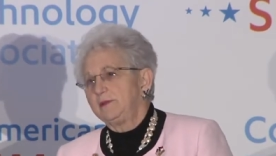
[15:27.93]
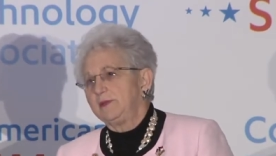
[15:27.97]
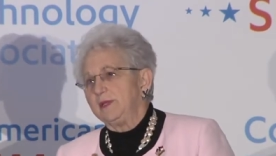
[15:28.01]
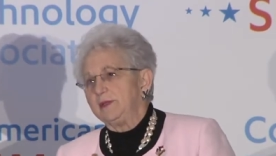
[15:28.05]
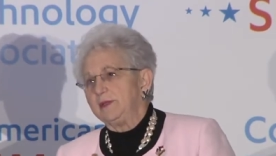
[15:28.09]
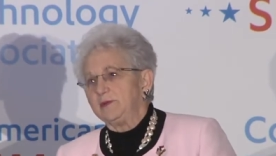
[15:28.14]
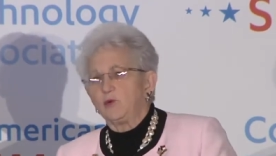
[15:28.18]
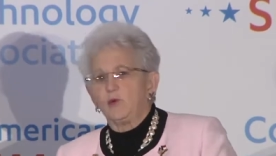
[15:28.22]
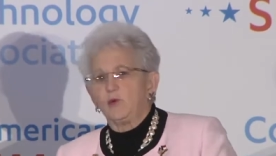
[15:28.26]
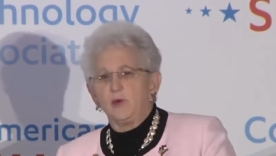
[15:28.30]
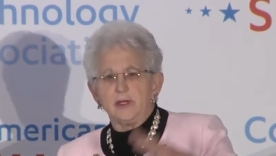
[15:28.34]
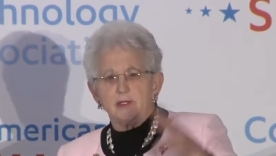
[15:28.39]

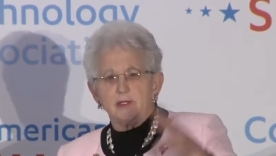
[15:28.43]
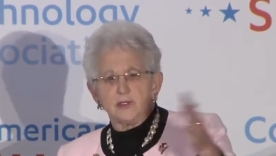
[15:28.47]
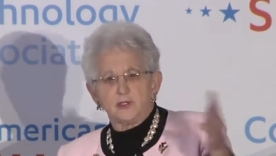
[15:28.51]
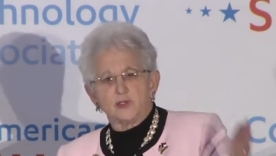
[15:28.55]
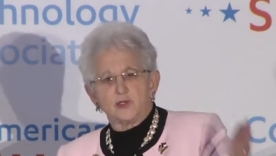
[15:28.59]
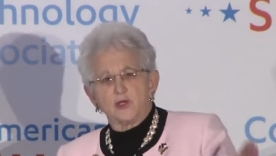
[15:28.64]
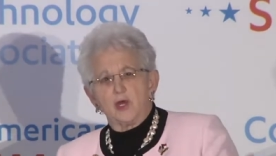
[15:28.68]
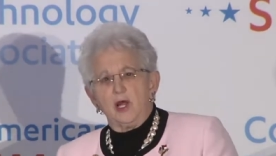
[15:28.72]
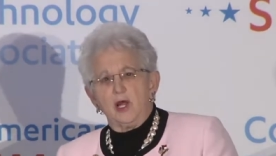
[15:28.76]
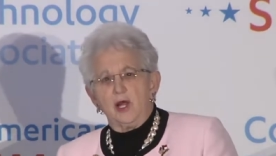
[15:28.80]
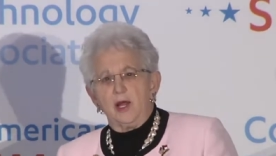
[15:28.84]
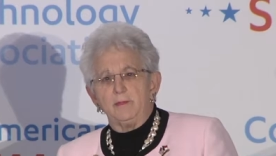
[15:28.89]
then quit his
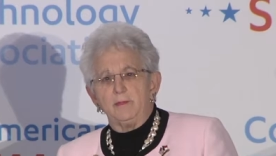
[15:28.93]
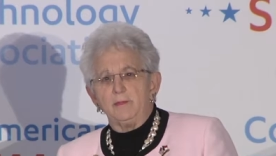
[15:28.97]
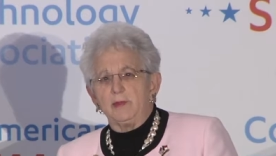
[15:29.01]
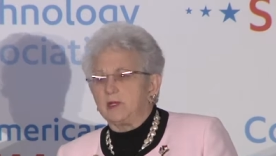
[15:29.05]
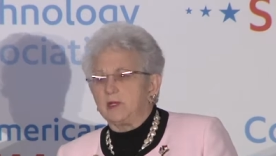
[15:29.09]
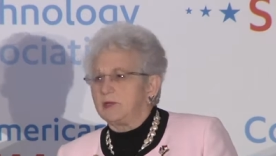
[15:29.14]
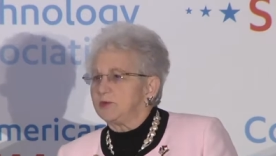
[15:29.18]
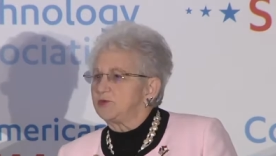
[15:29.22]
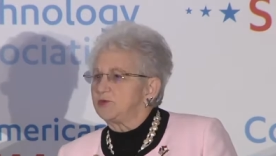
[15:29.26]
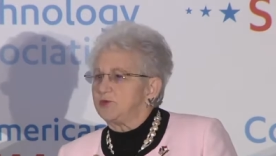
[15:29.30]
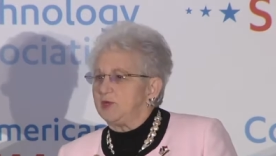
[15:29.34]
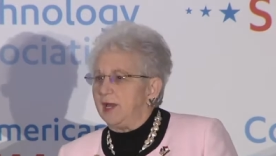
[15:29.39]
job
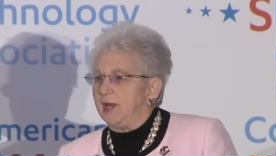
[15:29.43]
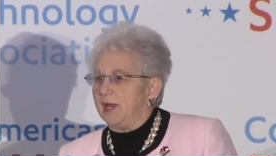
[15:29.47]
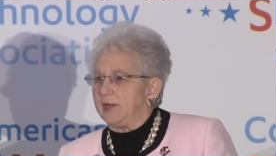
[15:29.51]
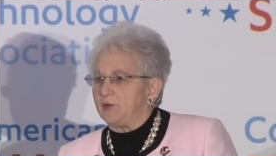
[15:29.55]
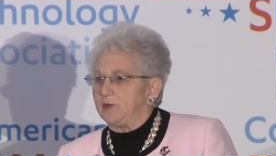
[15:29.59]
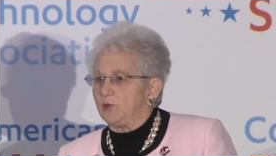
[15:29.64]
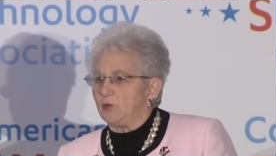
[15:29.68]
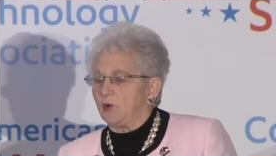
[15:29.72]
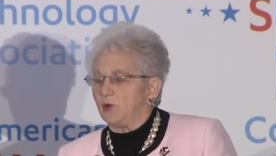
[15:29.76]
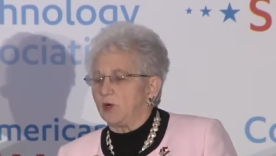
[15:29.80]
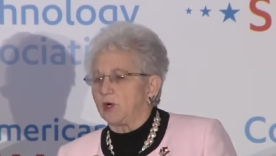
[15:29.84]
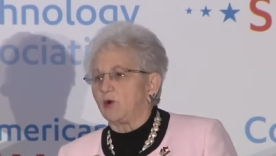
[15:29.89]
because he
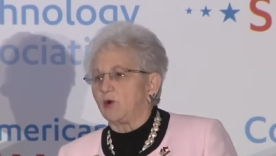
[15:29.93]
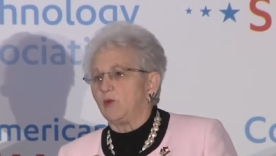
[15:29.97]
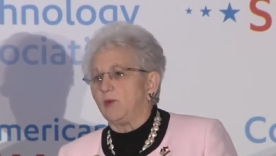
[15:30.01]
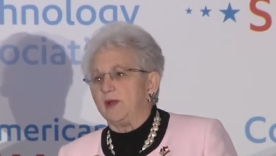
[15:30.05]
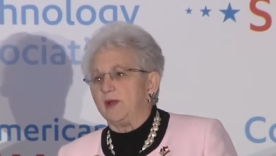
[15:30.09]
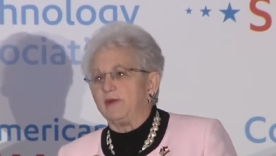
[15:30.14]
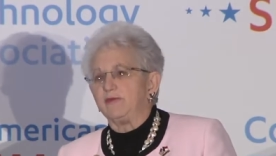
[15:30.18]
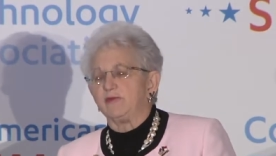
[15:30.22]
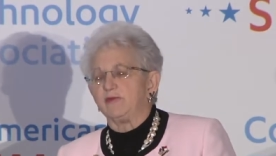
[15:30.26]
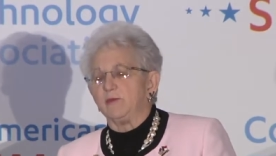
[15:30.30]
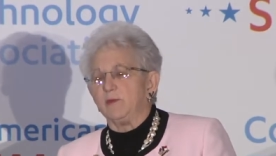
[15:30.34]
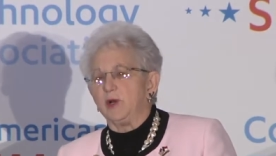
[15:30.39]
had to work
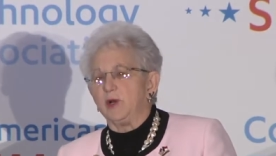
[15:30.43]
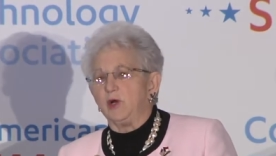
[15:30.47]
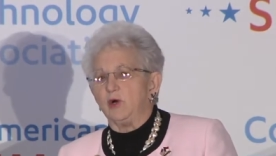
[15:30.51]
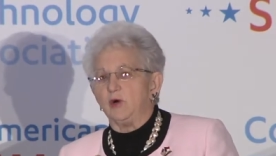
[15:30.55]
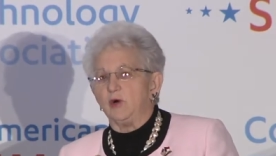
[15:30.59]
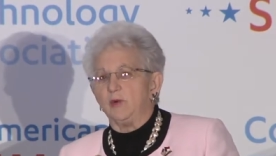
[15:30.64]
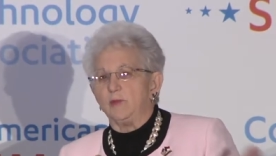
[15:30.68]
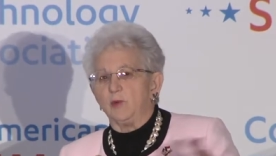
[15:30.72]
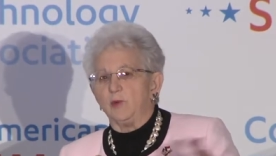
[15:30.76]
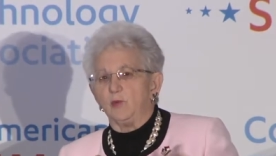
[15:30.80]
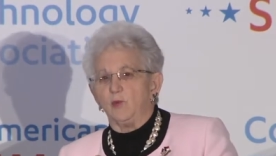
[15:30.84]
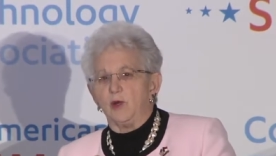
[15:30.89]
away from
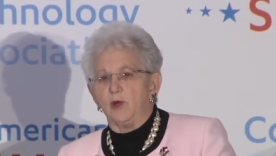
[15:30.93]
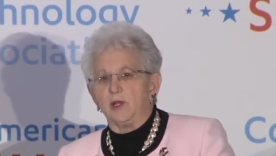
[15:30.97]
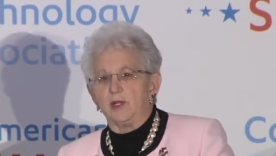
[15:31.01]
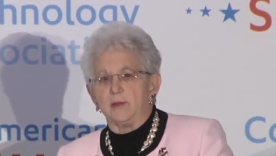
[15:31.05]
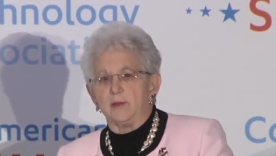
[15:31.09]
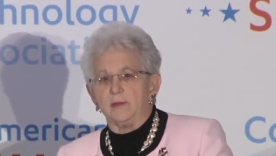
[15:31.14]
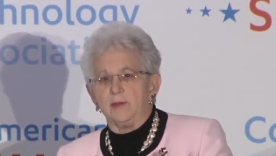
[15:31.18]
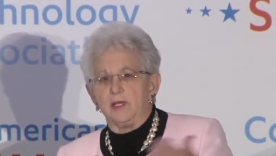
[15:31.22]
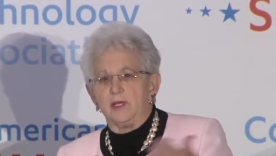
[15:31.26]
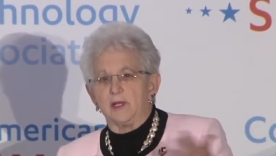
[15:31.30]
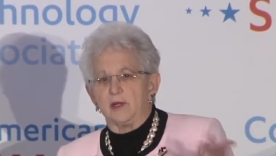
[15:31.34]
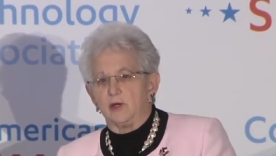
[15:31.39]
home and wanted
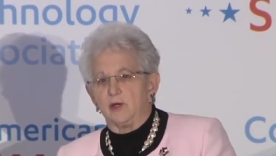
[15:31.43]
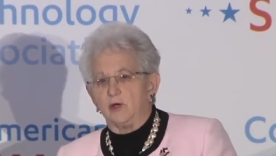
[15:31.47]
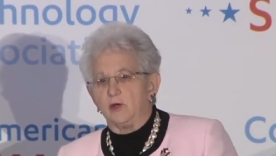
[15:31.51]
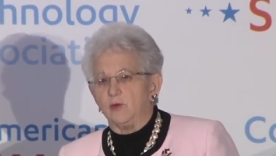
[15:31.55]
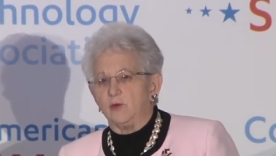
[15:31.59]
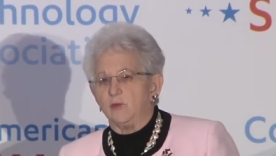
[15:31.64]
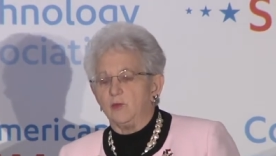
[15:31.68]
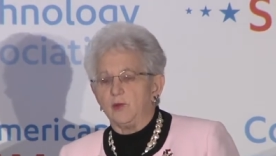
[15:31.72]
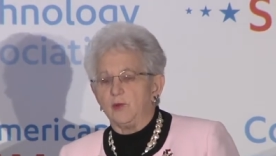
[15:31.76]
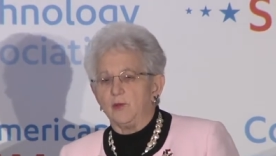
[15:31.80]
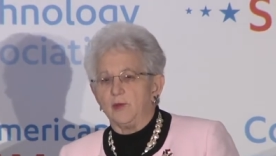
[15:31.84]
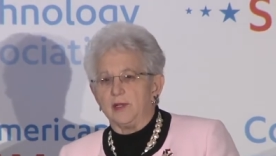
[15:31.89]
to be at
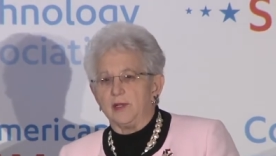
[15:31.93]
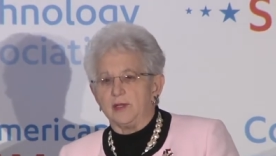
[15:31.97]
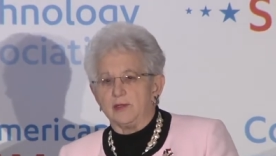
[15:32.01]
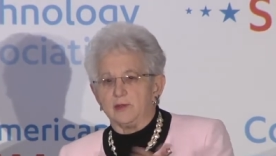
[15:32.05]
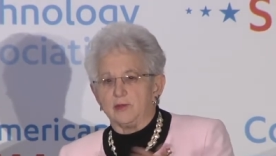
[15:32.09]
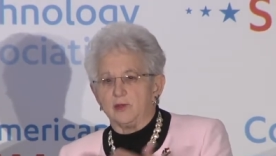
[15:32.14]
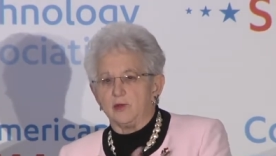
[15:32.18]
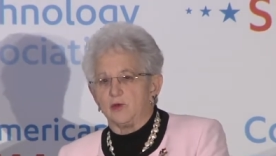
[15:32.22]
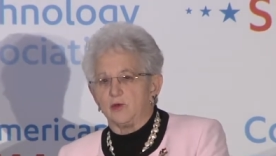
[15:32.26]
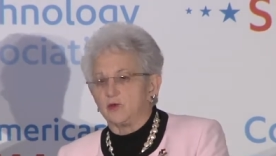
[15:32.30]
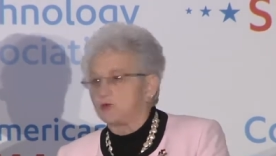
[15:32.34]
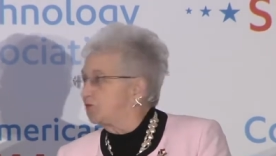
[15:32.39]
home. We went
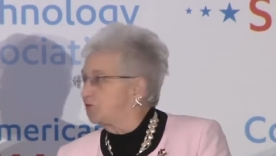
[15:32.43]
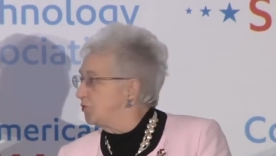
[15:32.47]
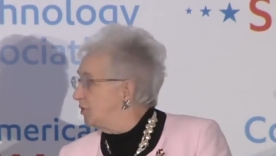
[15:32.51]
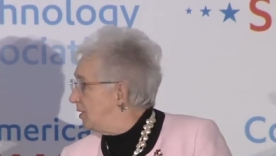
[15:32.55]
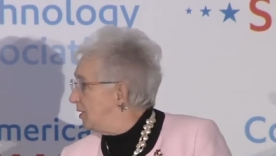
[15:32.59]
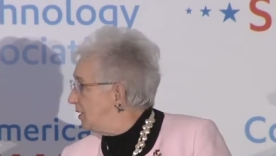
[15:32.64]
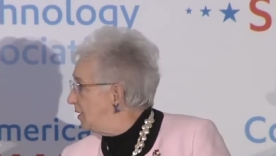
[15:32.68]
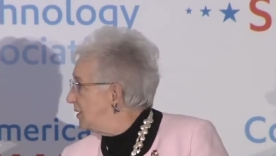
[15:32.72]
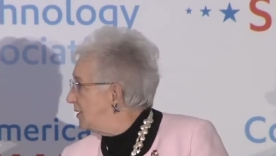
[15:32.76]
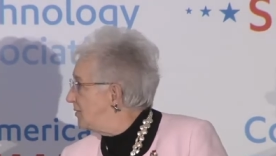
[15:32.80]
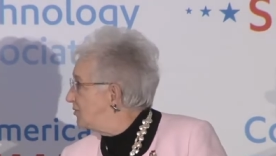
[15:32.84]
in the nursery and